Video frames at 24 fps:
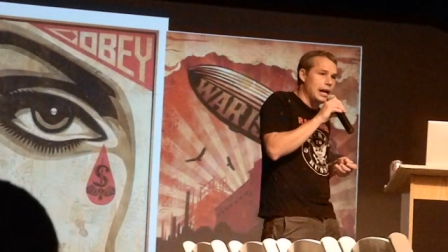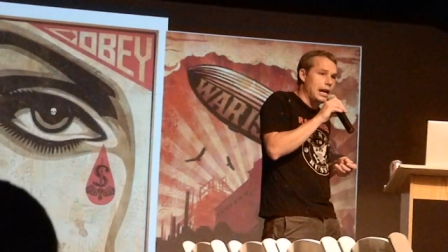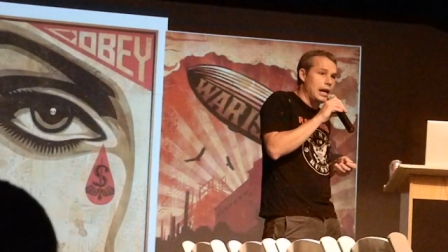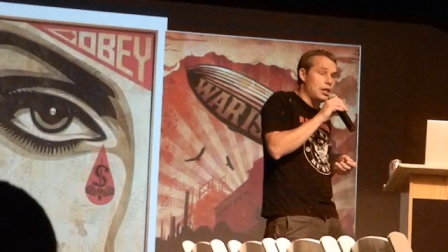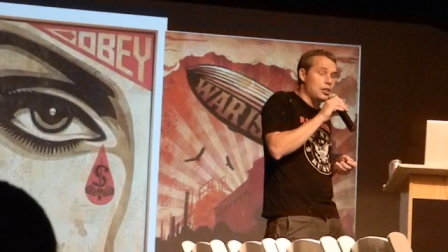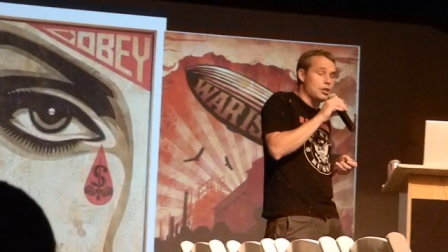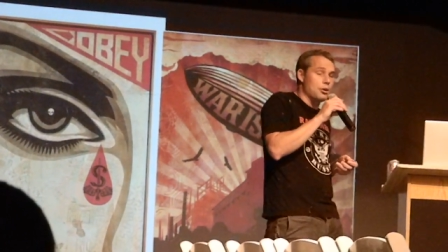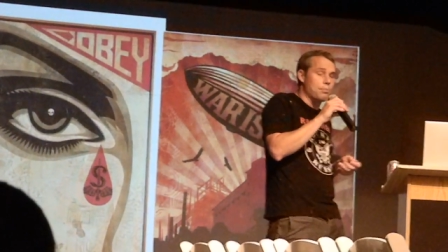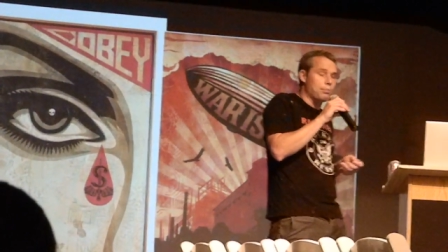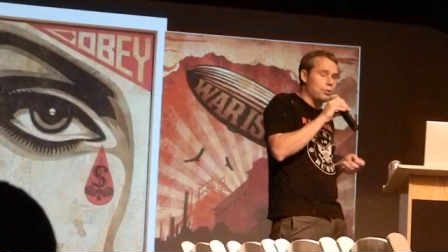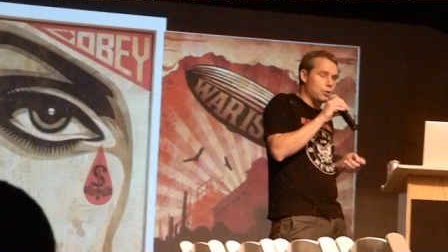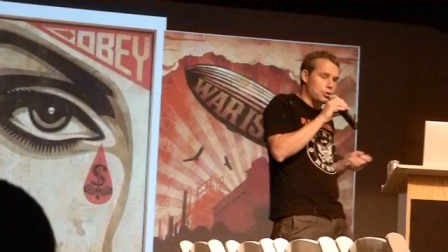
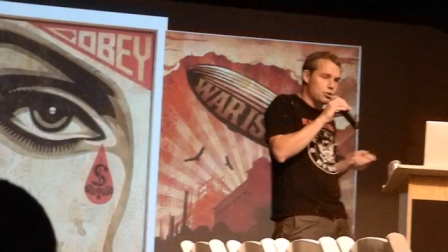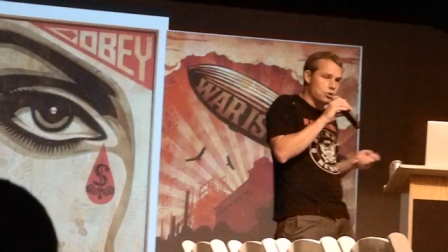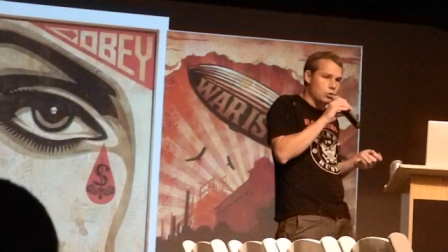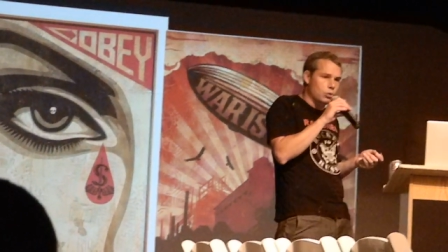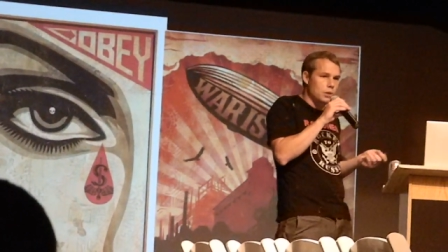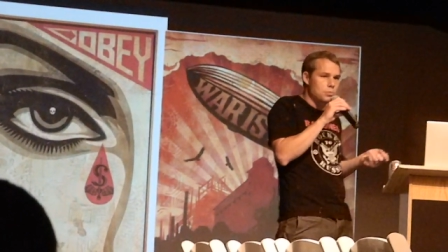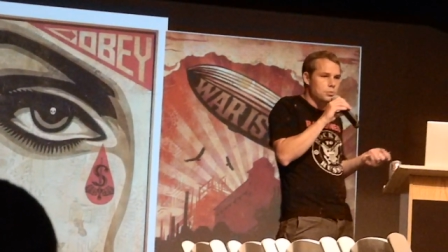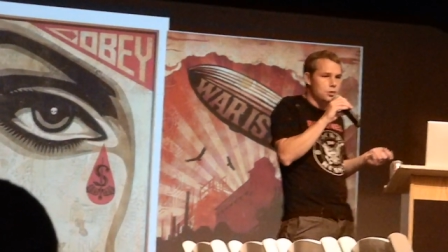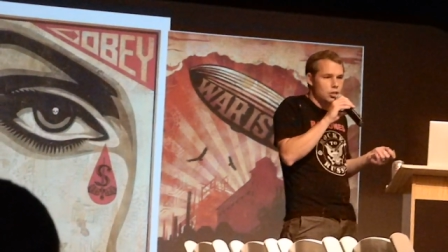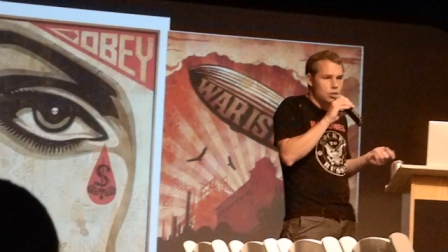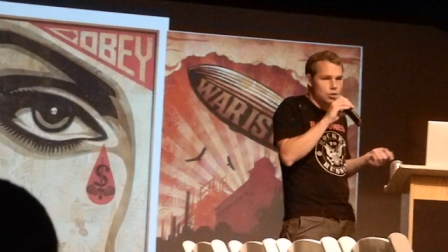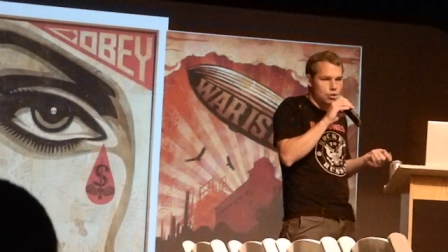and the
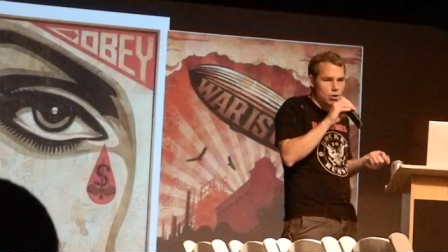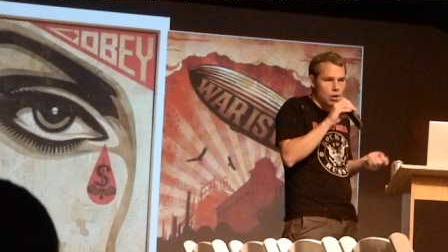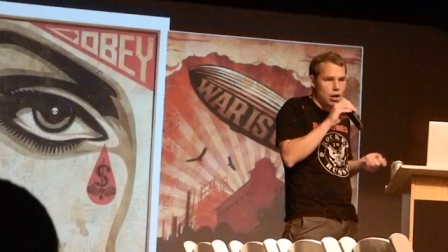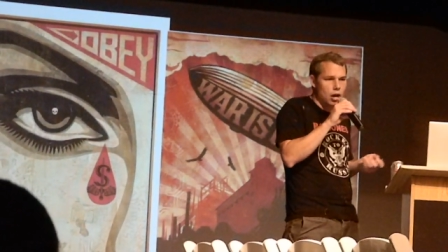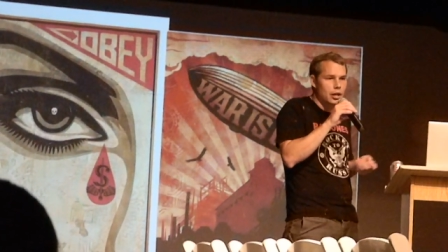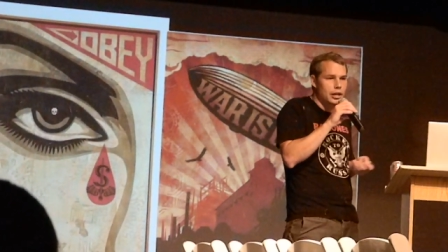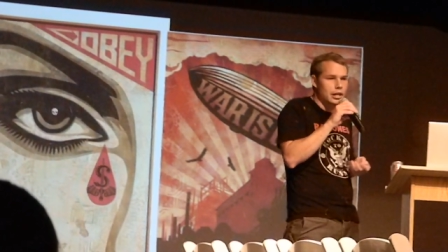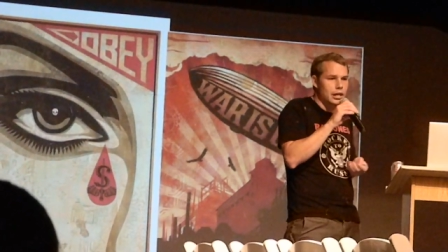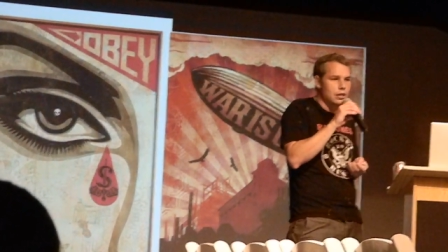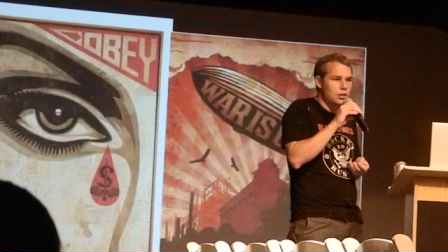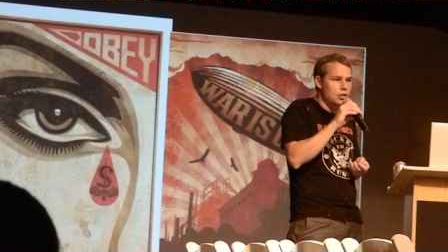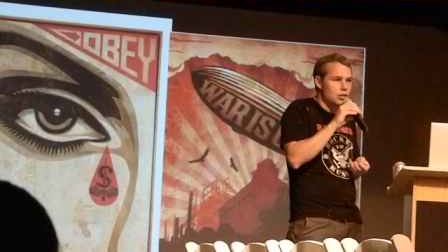prescription
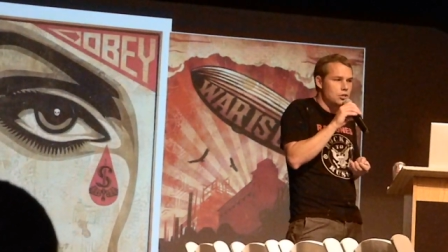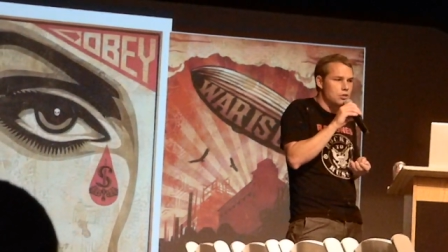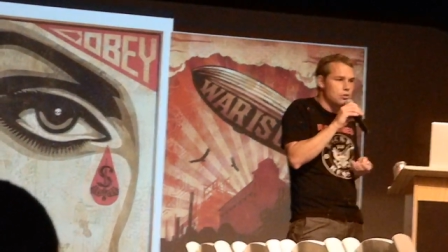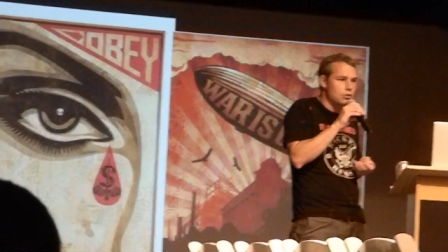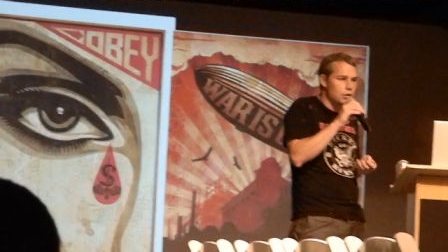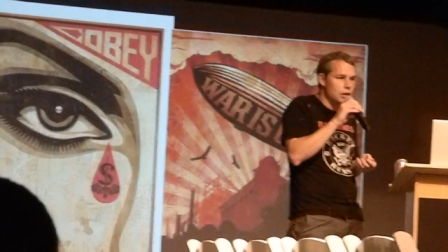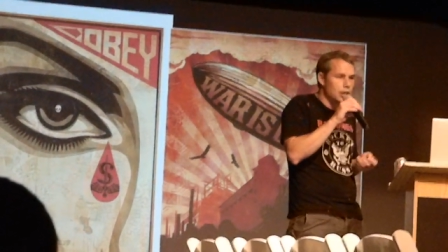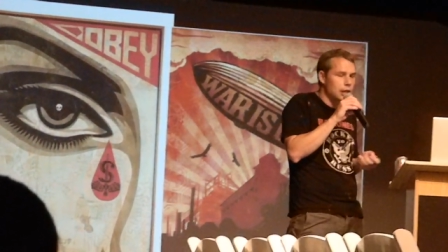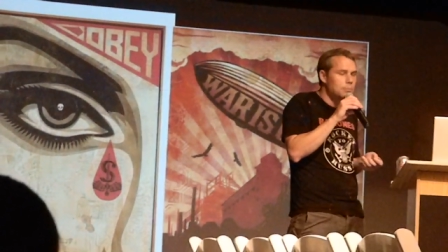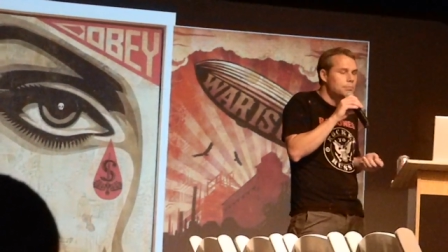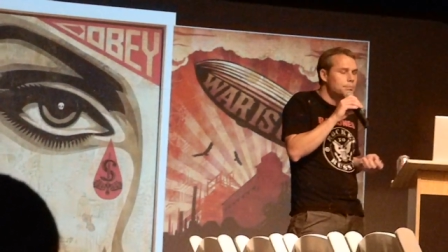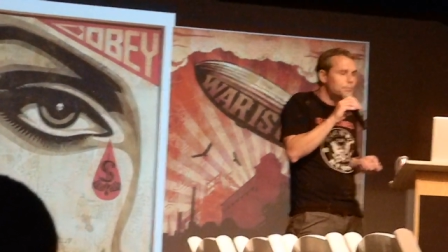drug
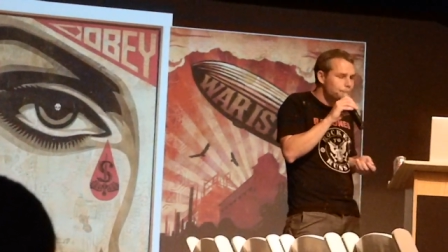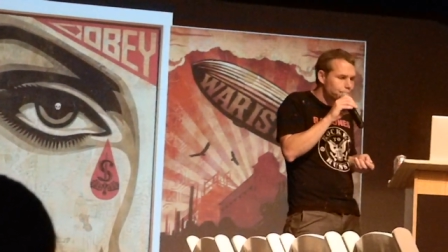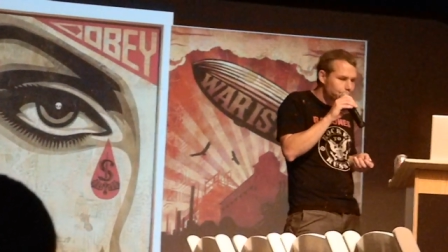industry